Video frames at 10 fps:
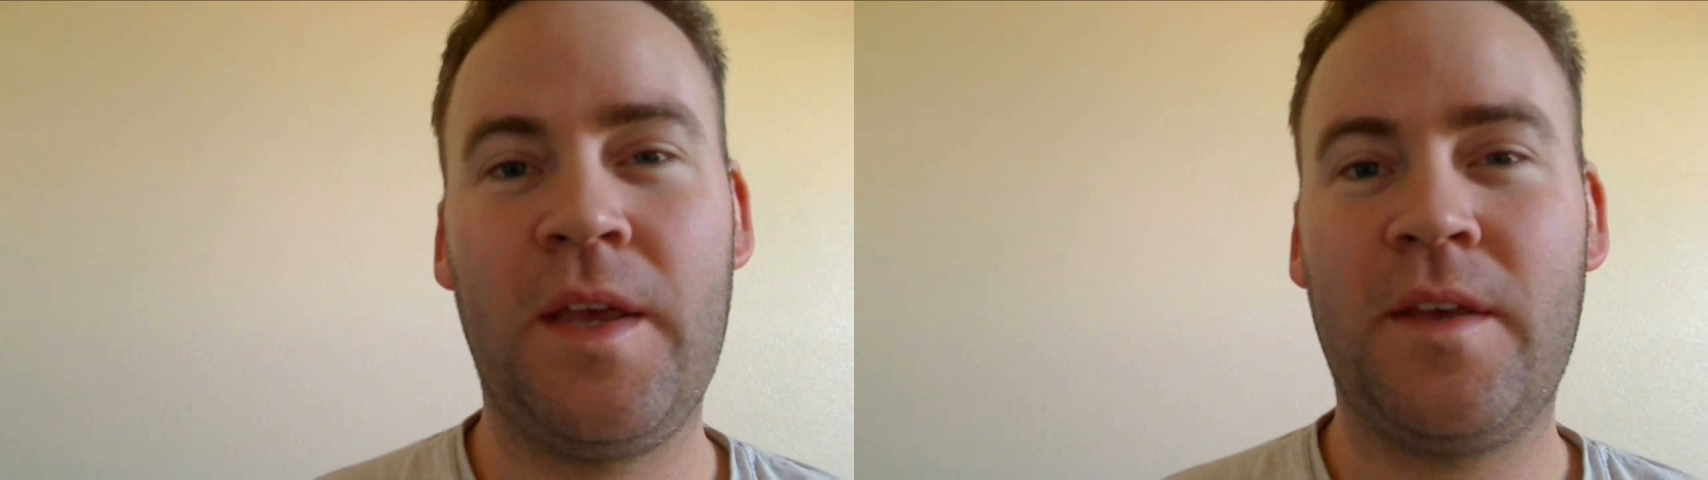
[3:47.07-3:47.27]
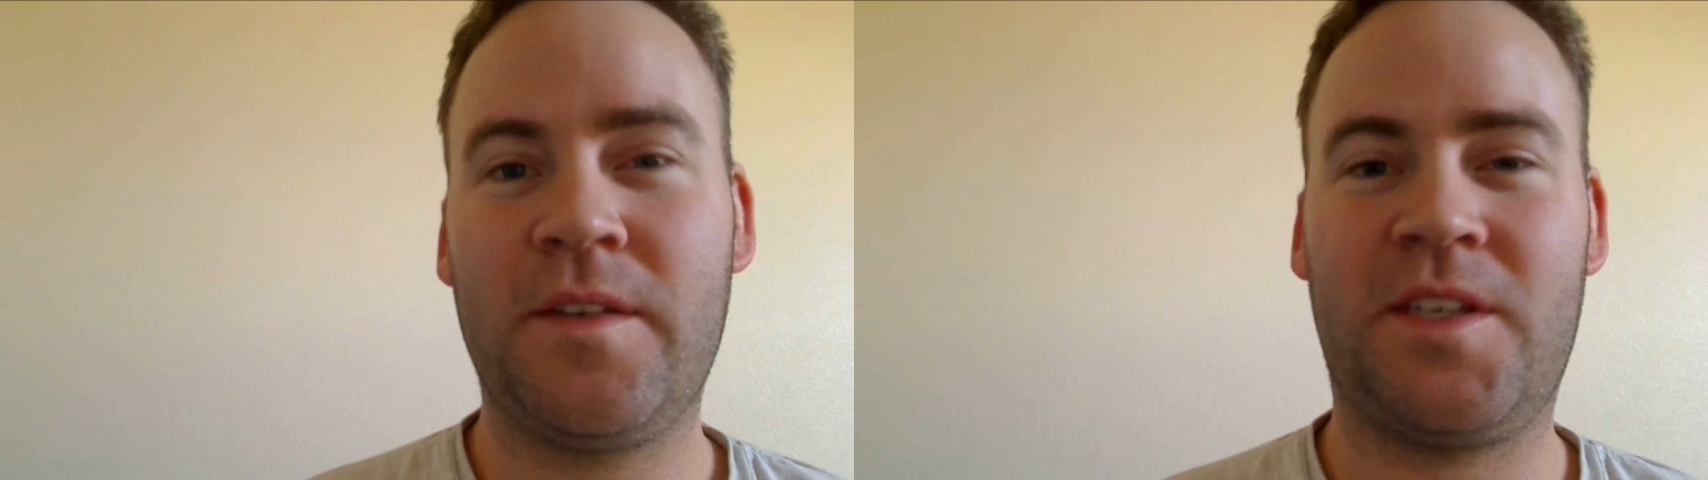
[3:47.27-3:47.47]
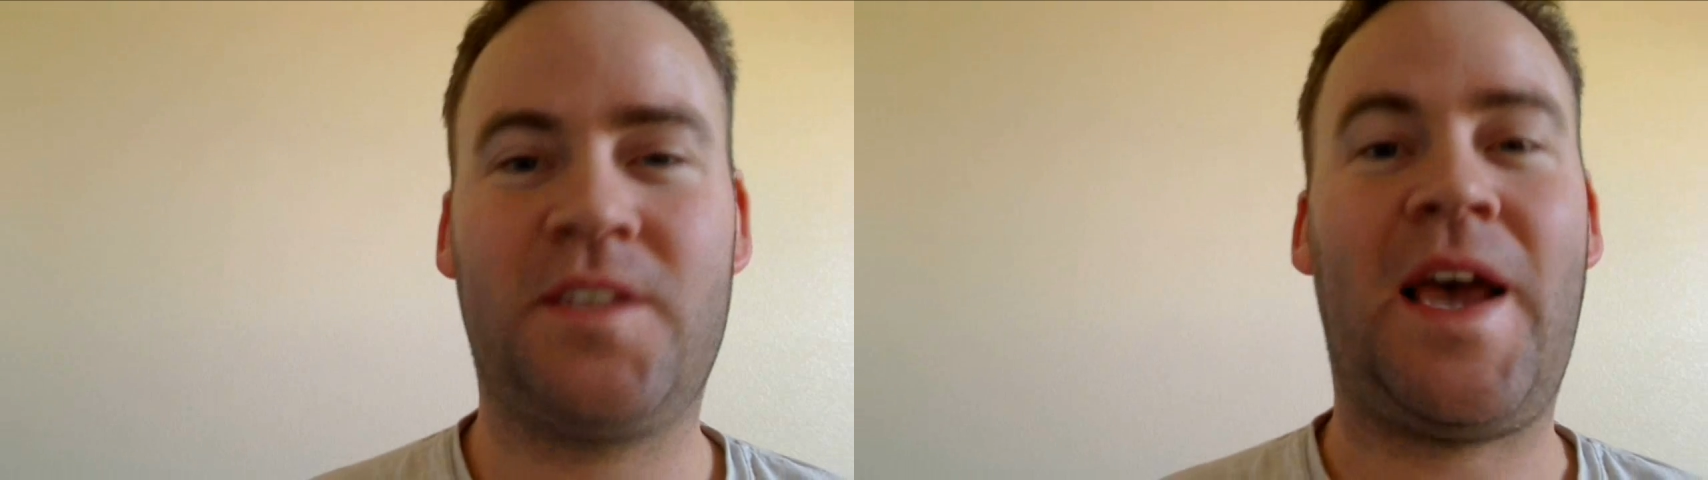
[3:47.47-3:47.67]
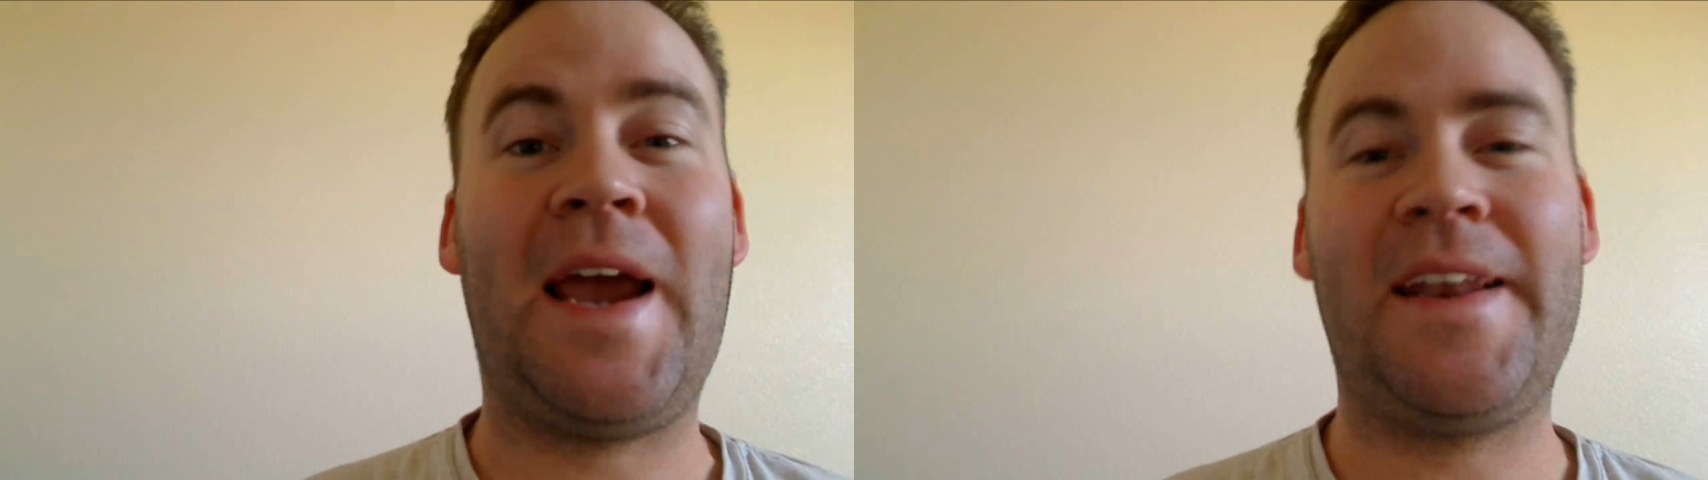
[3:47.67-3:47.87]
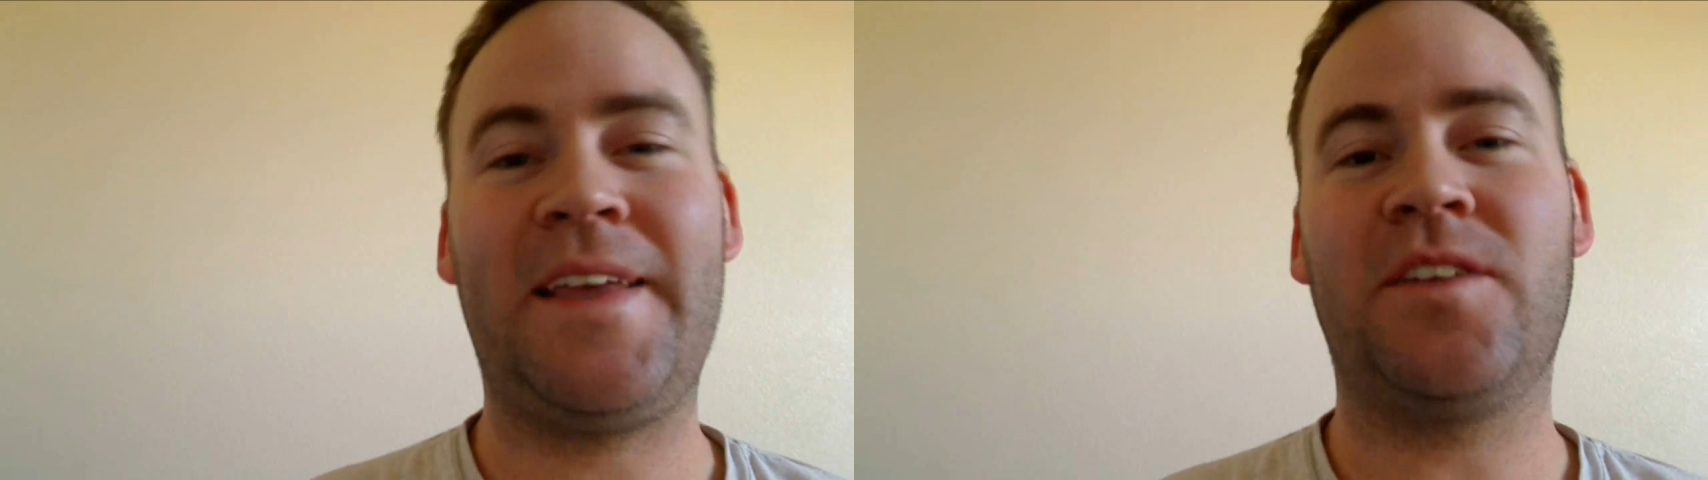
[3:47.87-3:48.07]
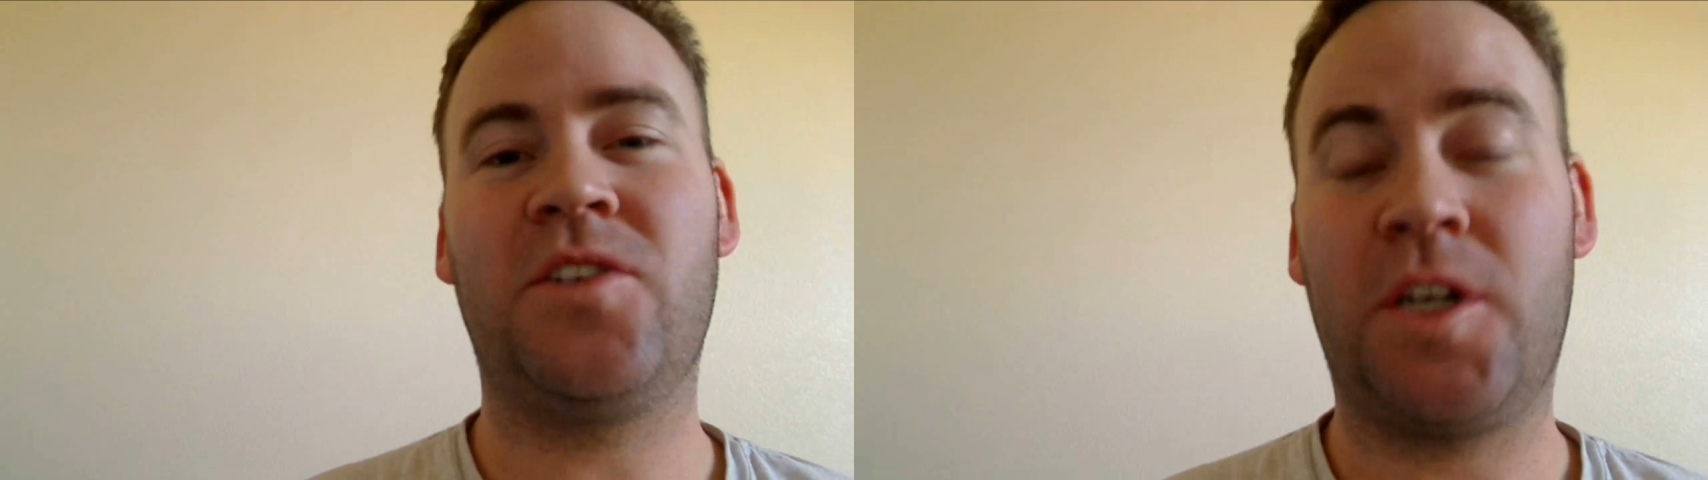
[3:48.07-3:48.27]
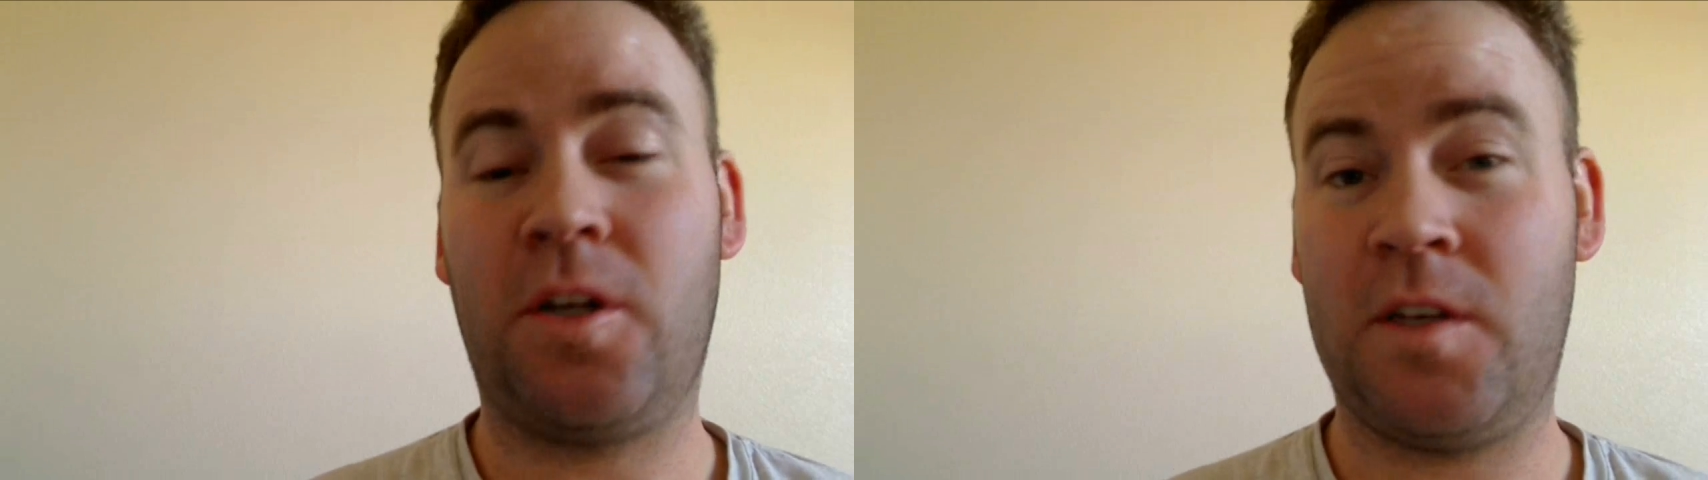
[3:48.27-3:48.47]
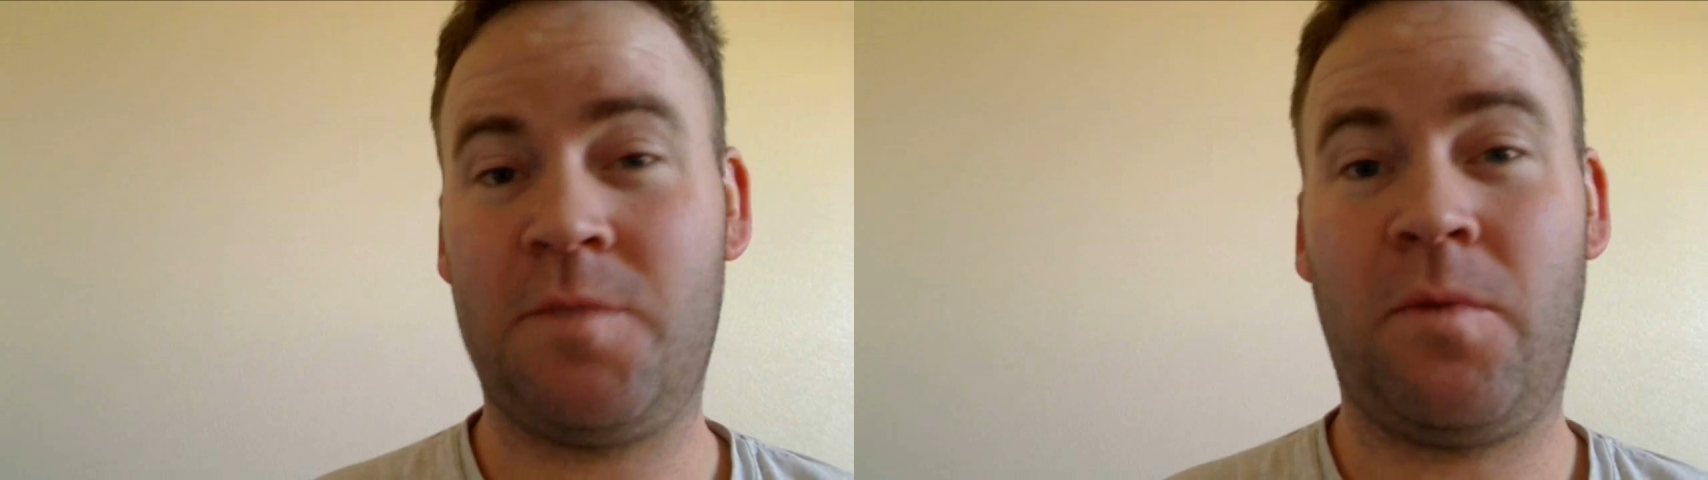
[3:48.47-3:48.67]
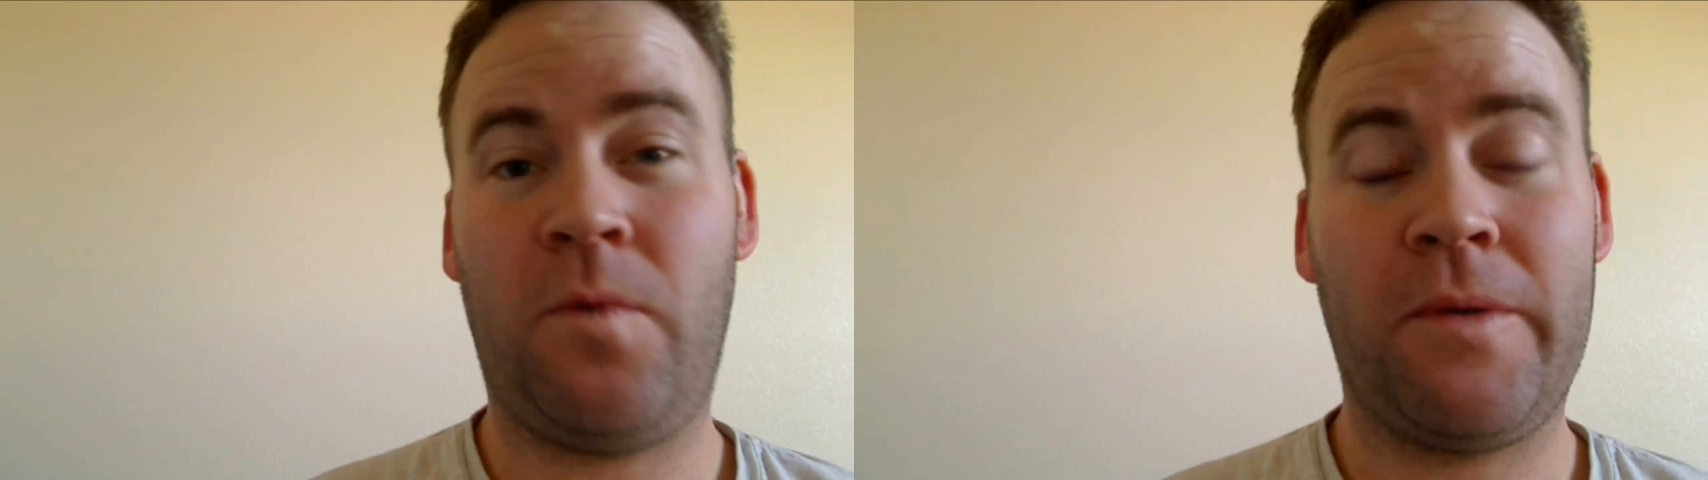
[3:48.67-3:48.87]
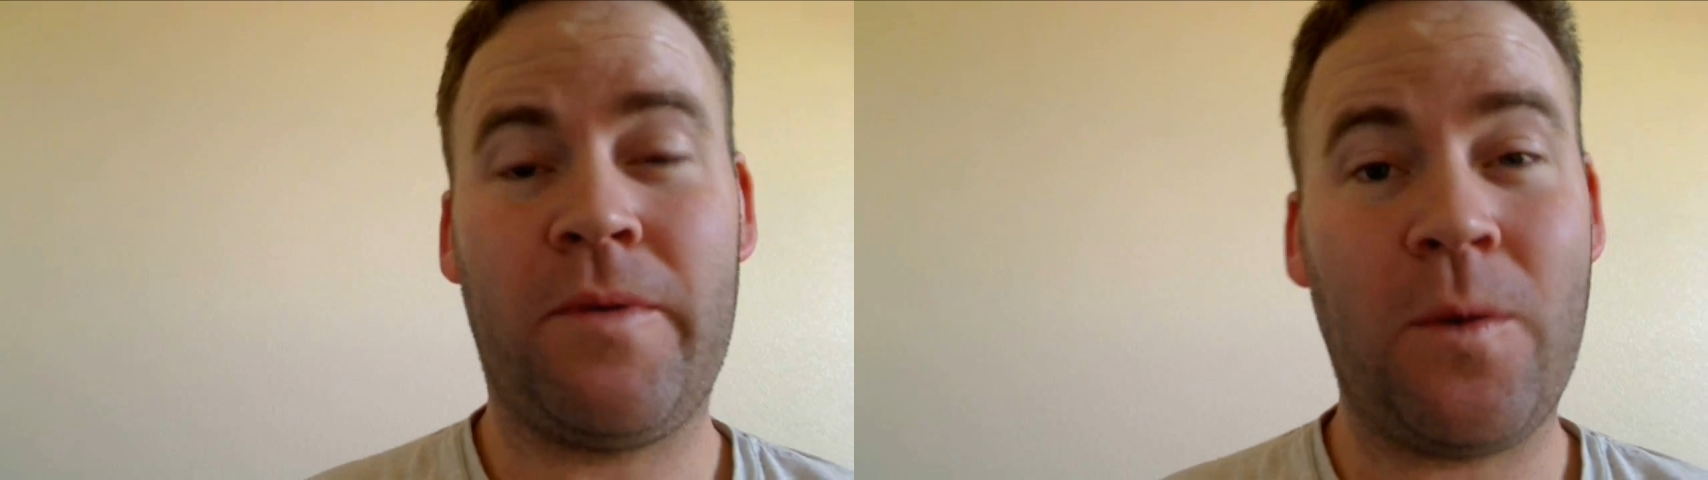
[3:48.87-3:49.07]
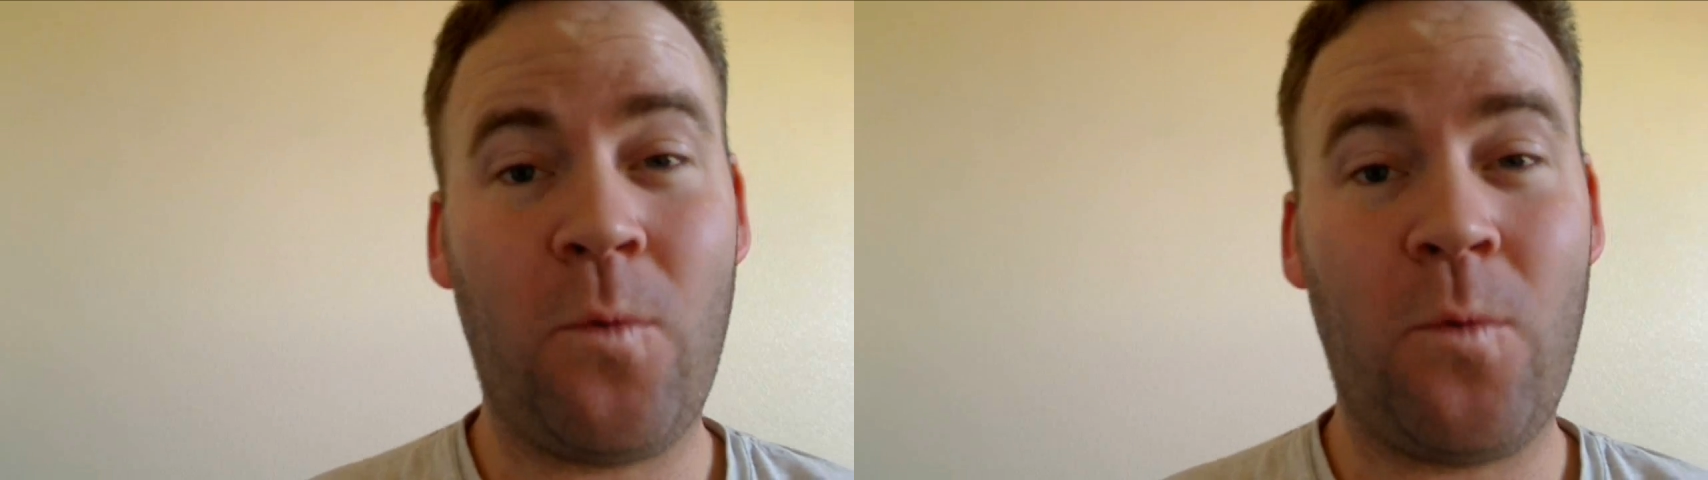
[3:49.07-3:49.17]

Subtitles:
Society in general has been wondering,